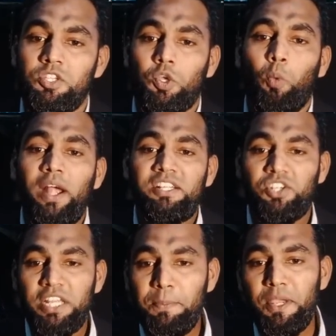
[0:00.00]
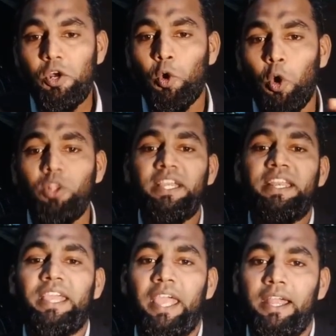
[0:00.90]
So while GDP growth
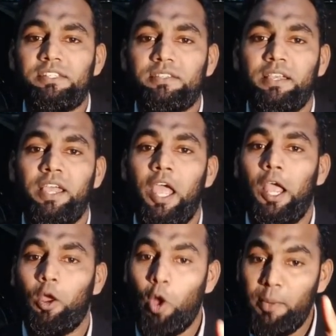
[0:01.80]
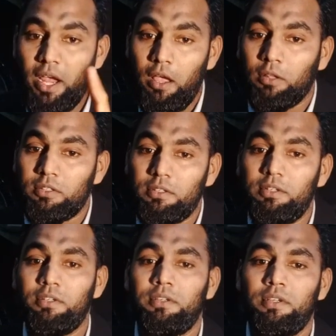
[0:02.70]
indicates economic health,
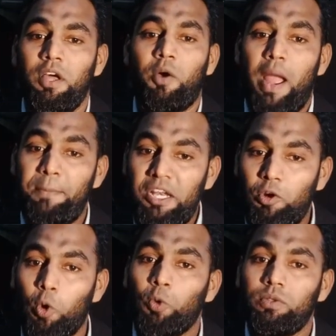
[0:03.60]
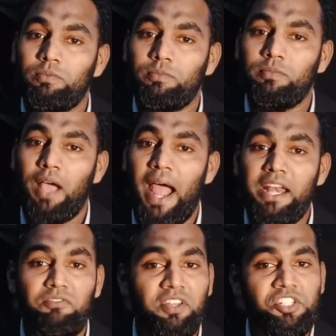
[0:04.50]
rapid growth,
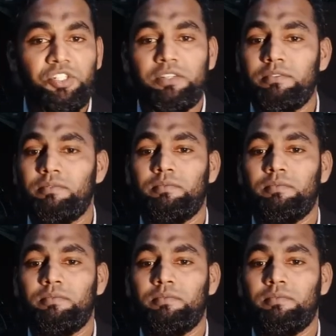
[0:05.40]
and inflation,